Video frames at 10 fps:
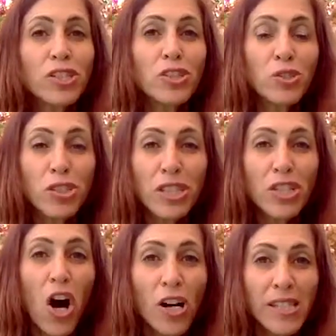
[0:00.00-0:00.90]
due to the
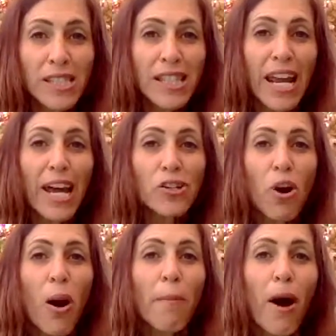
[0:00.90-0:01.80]
toxins that enter
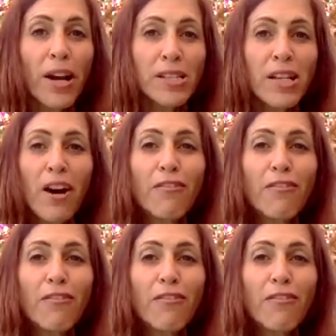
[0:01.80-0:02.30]
our bodies